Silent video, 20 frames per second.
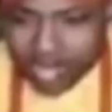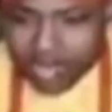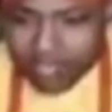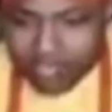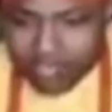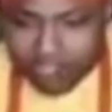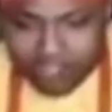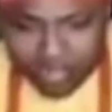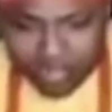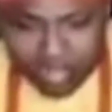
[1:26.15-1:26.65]

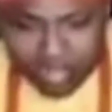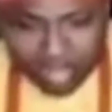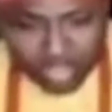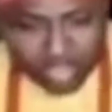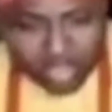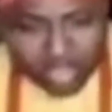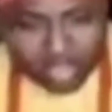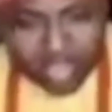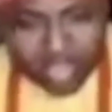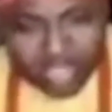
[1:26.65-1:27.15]
We focus
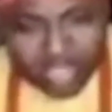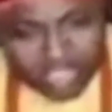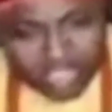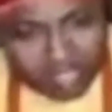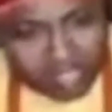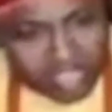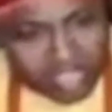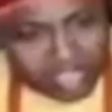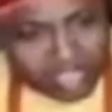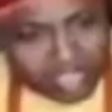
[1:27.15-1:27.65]
on releasing
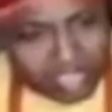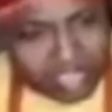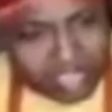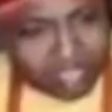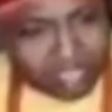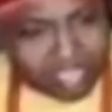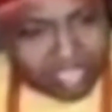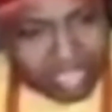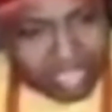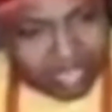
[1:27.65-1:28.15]
Mazi
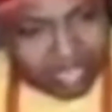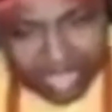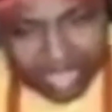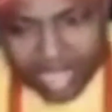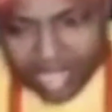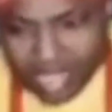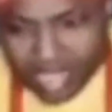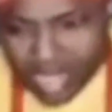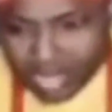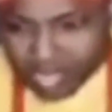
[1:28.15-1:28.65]
Nnamdi Kanu
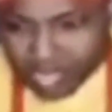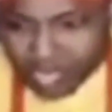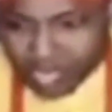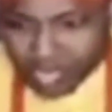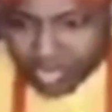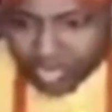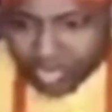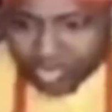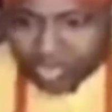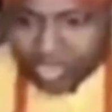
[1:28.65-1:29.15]
and how
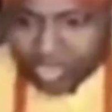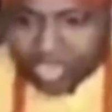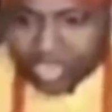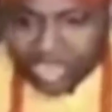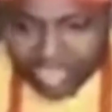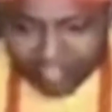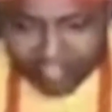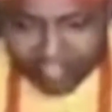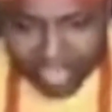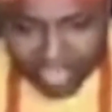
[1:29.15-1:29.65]
to
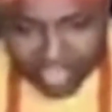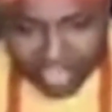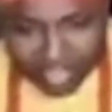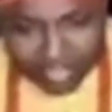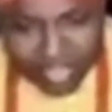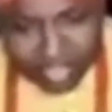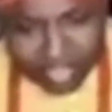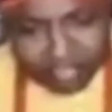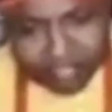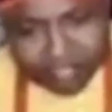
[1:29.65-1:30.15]
leave
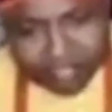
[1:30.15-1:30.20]
Nigeria.